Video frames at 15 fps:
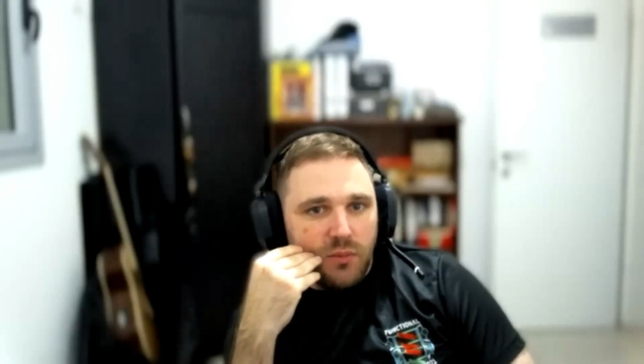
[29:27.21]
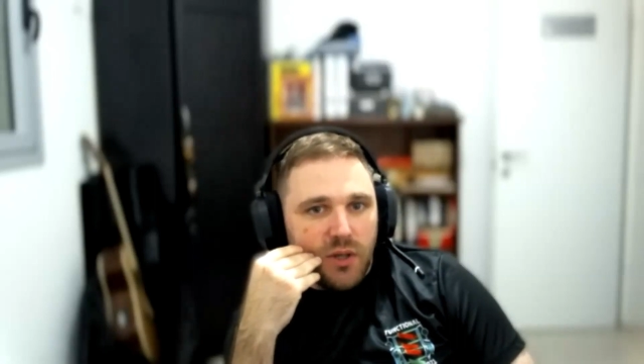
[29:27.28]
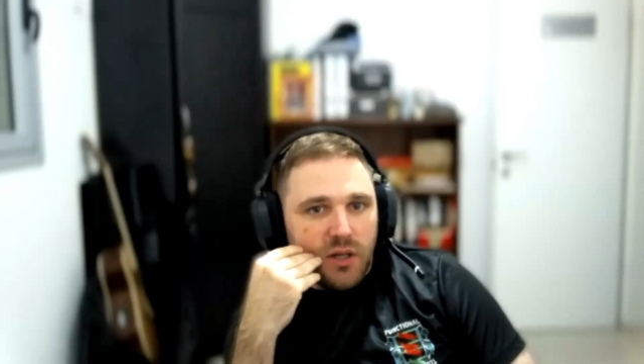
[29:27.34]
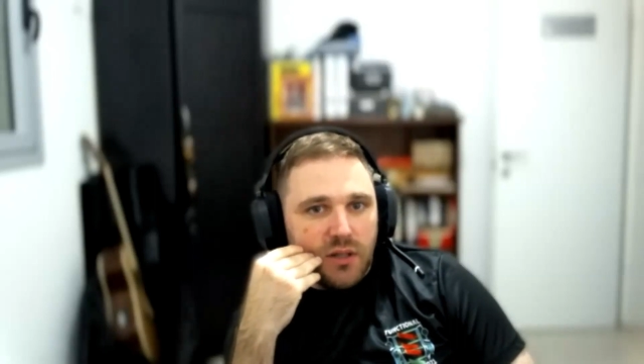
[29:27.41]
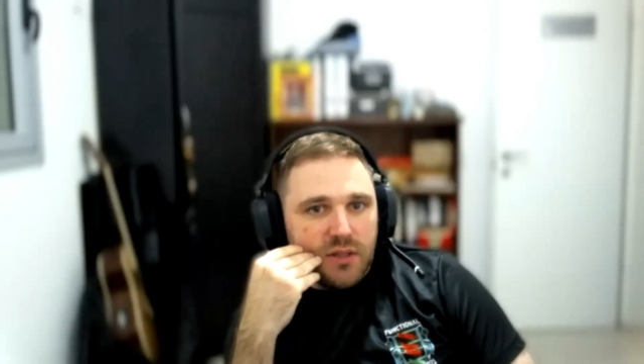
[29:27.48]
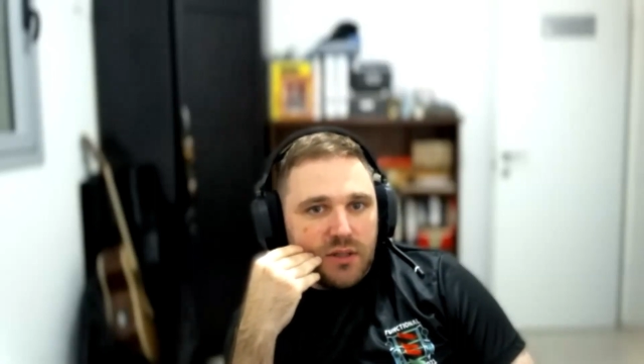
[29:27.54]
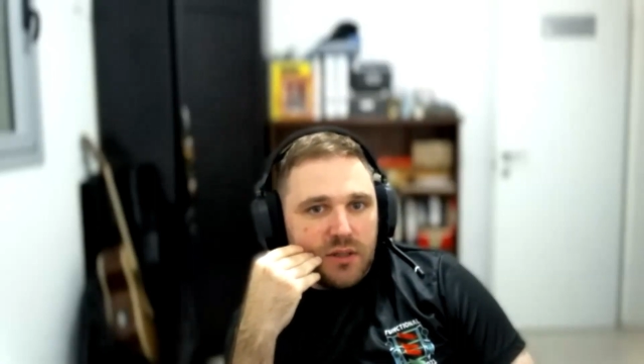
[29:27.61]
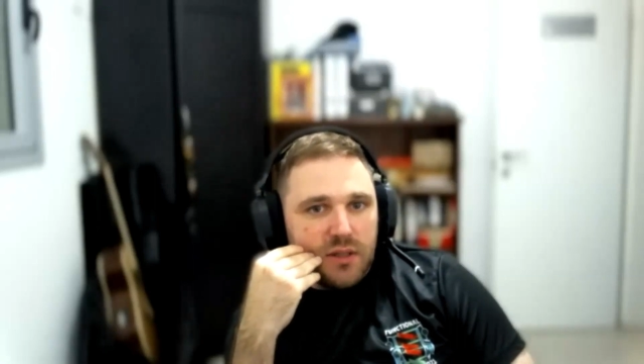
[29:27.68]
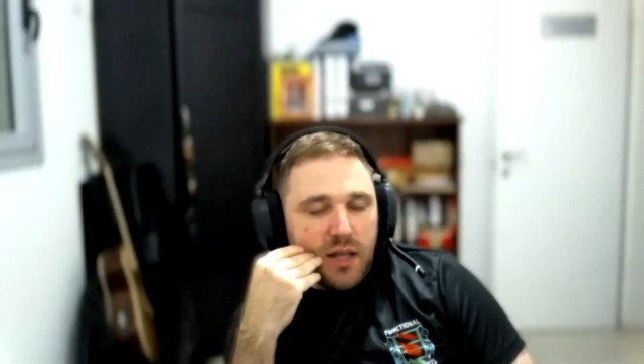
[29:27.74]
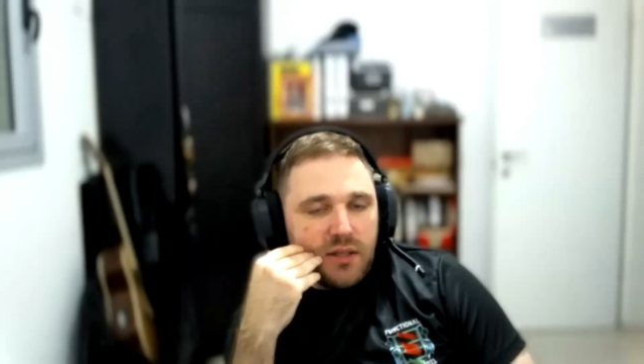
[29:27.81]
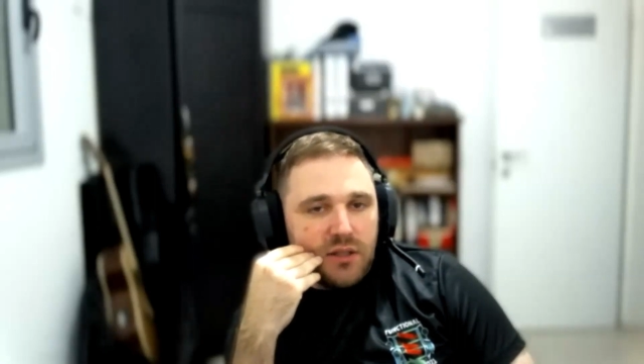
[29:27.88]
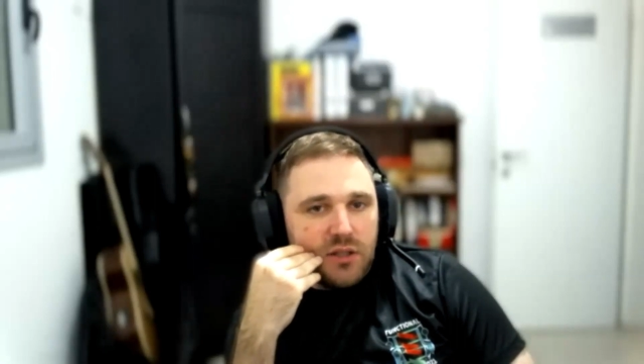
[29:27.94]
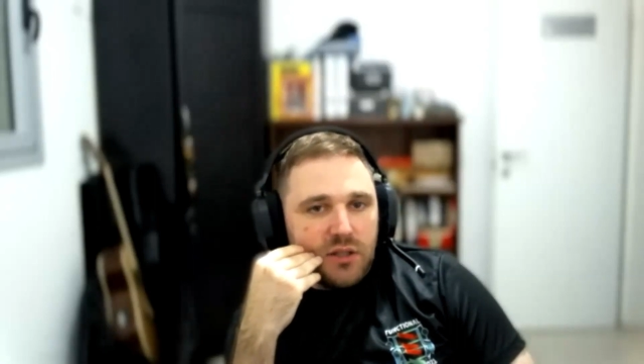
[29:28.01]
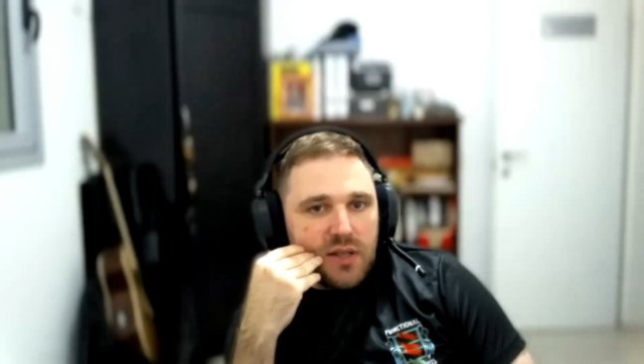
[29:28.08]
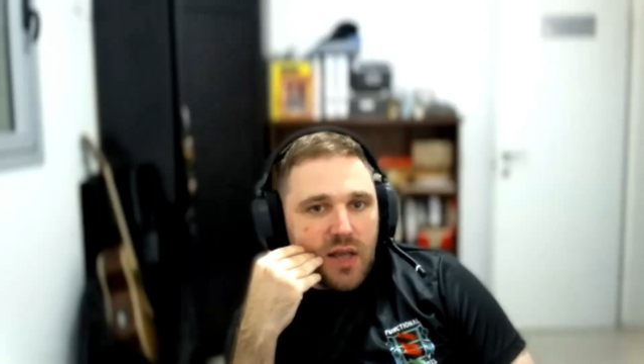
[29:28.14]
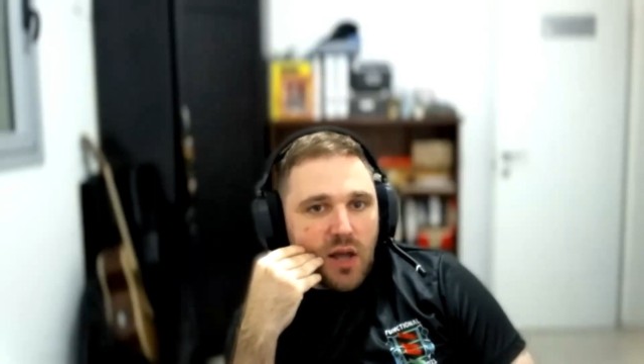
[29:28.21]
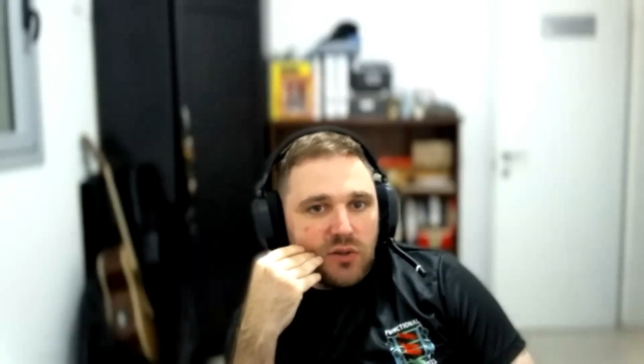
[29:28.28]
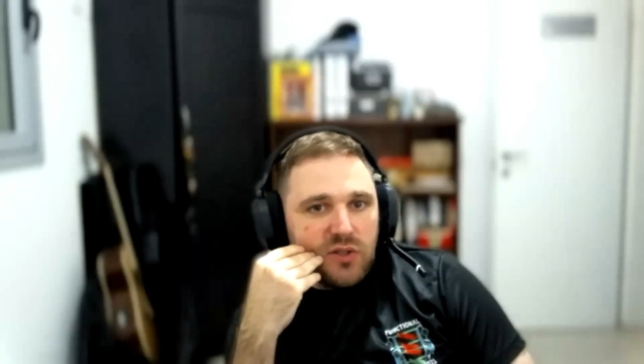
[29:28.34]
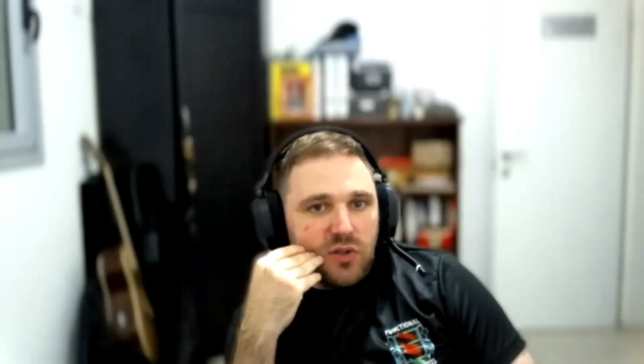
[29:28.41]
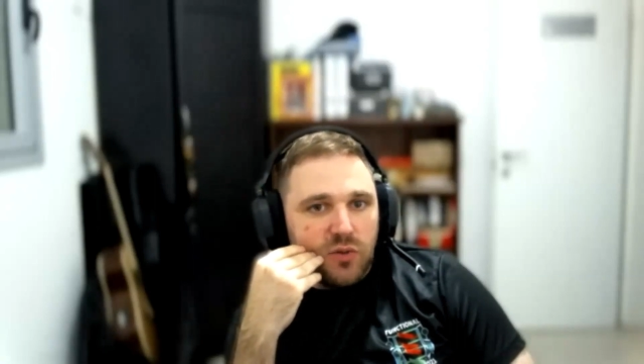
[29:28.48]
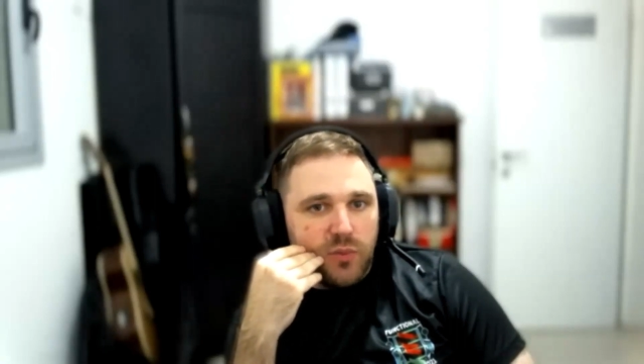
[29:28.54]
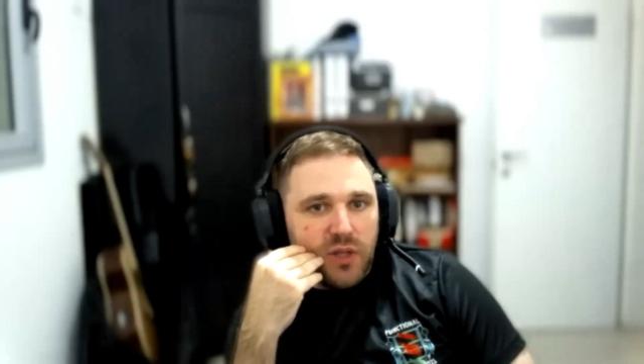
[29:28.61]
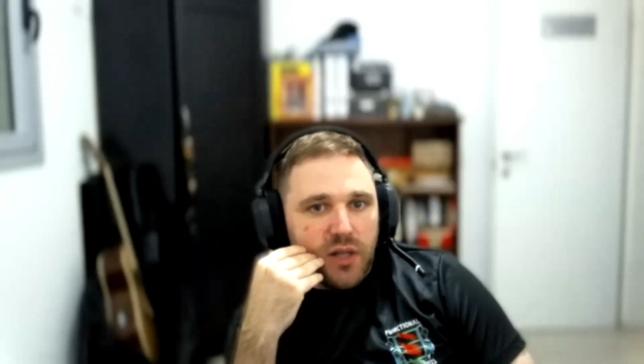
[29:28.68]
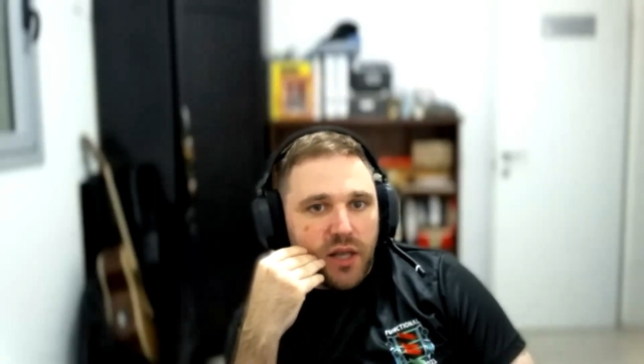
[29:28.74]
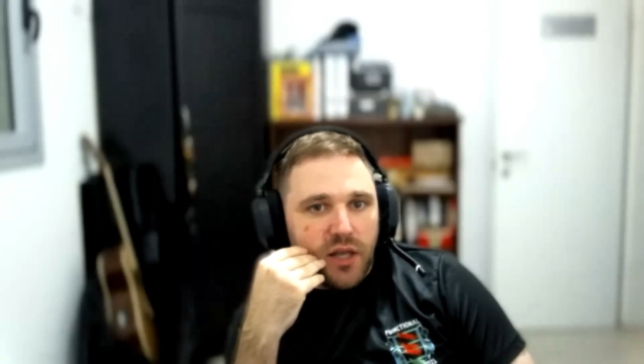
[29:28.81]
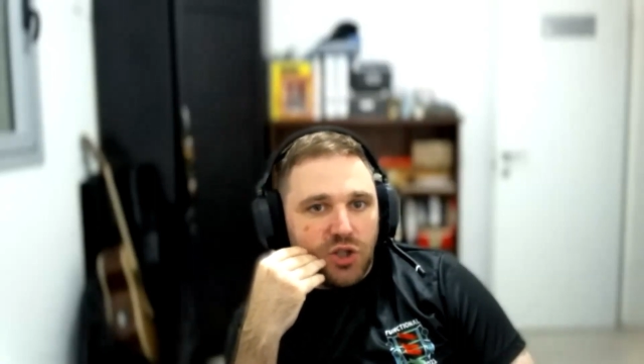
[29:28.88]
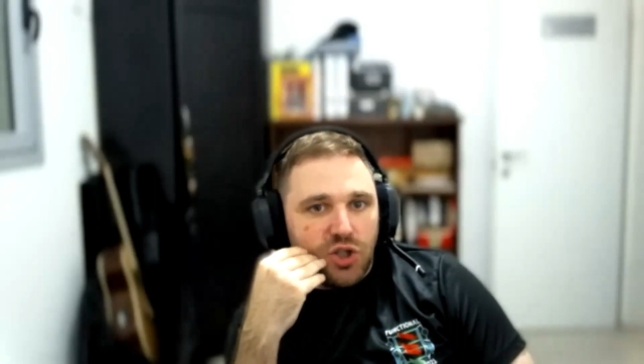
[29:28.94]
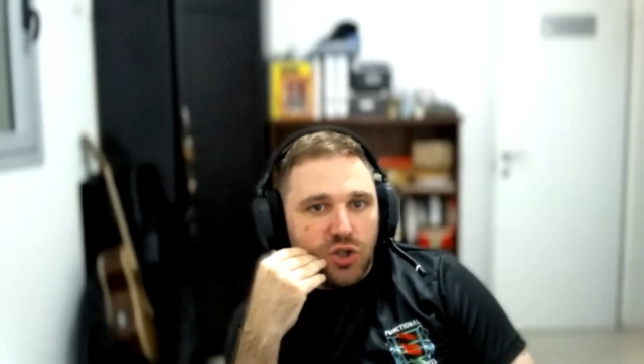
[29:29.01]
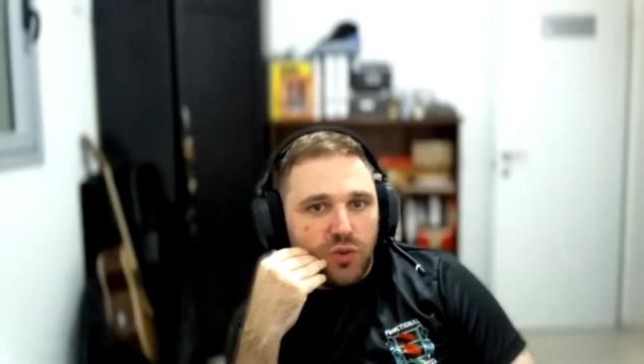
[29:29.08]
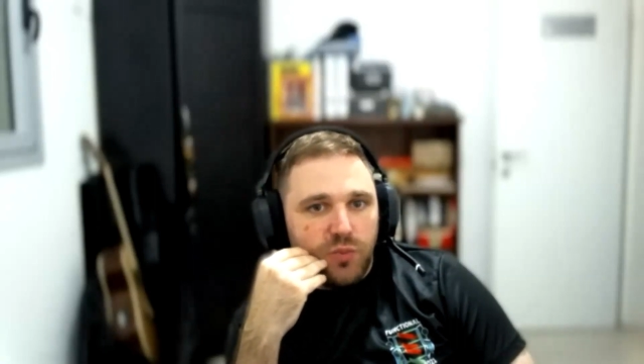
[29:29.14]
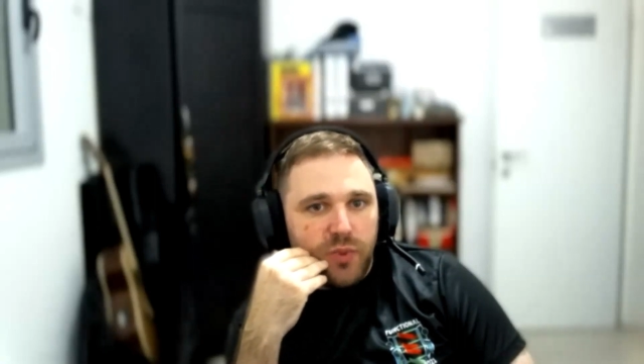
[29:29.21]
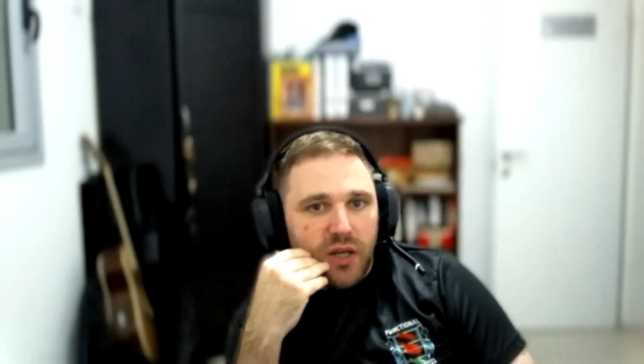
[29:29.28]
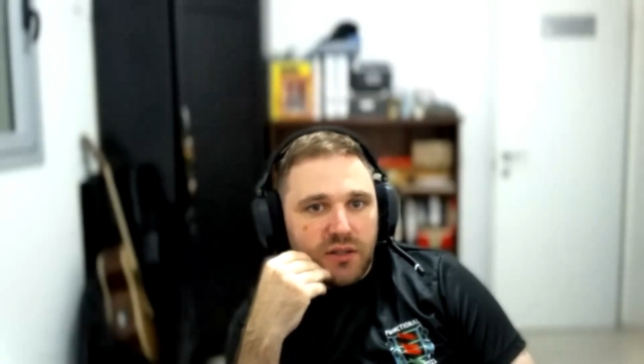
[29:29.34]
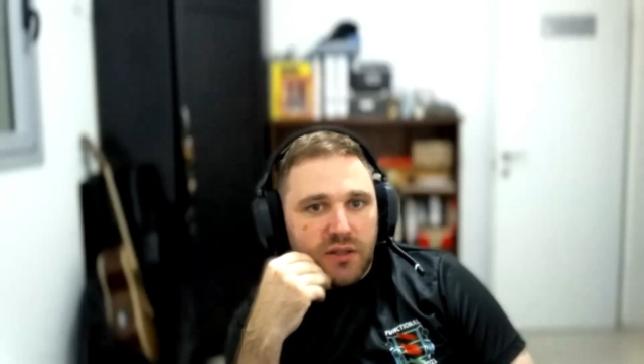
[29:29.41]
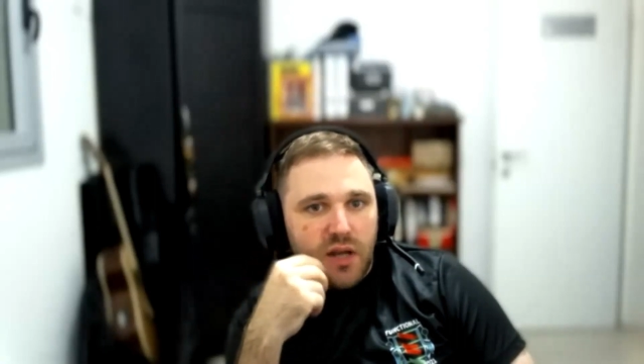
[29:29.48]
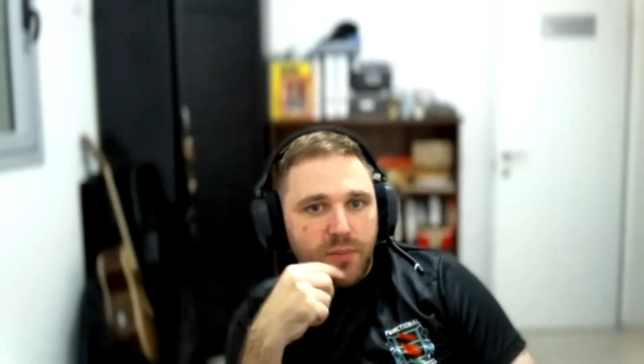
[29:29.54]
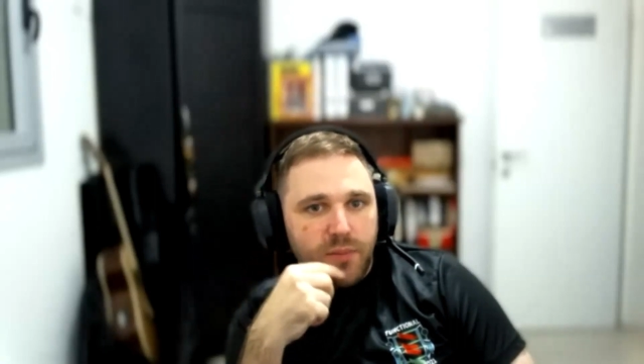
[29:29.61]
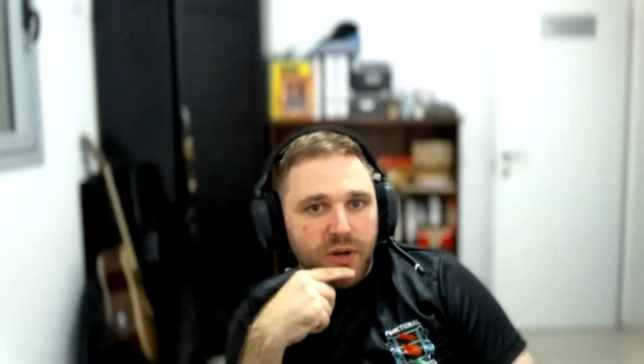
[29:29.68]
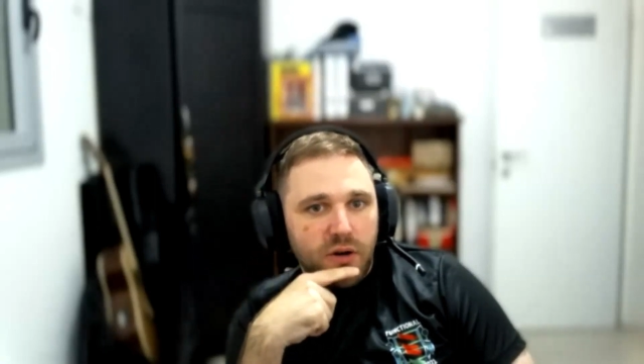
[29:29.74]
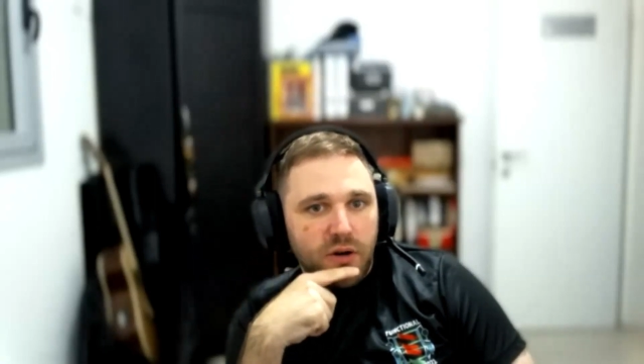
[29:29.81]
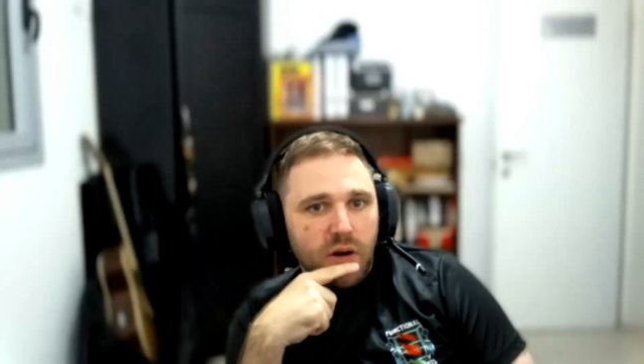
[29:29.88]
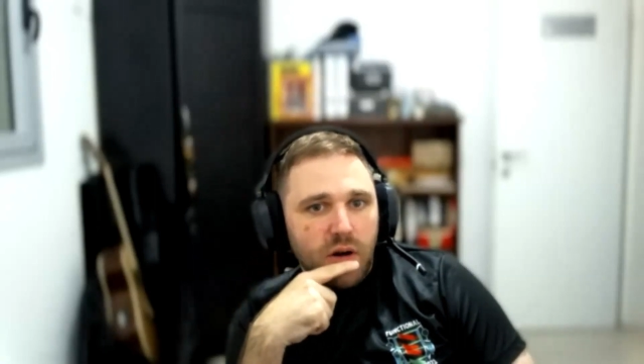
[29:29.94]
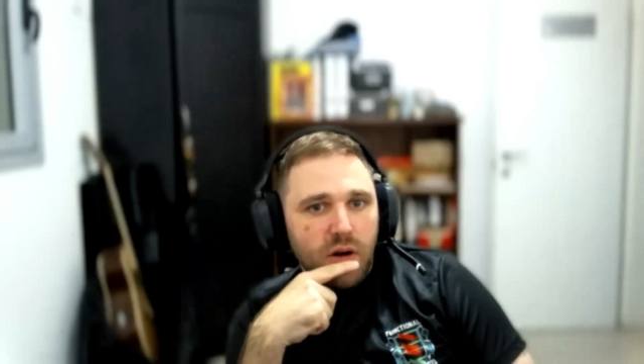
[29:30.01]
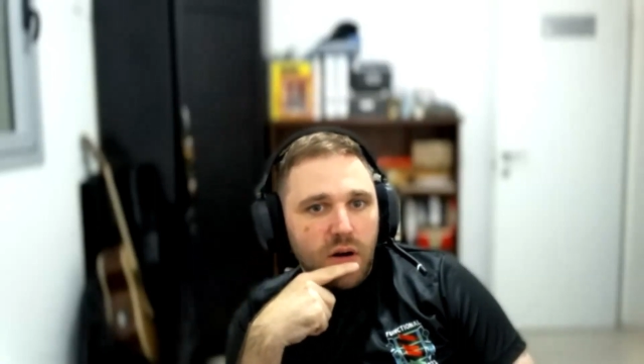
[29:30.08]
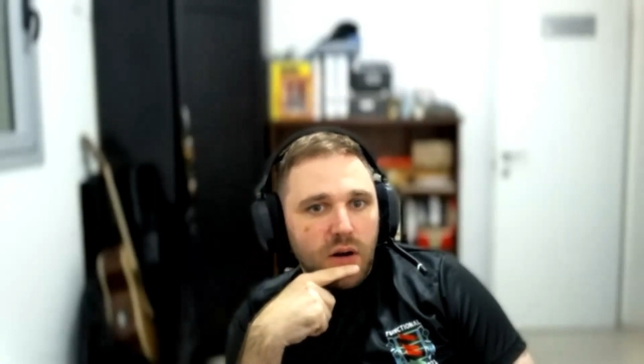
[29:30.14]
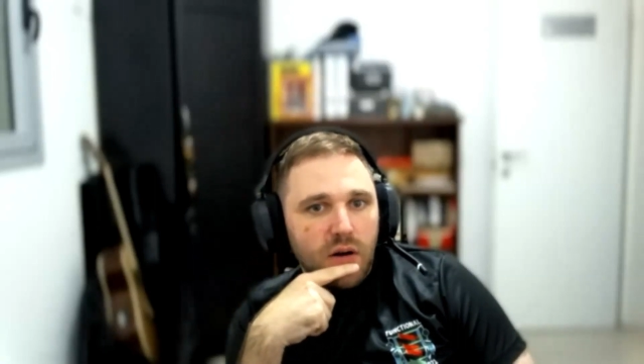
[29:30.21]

Because that sounds to me like it should be a type error,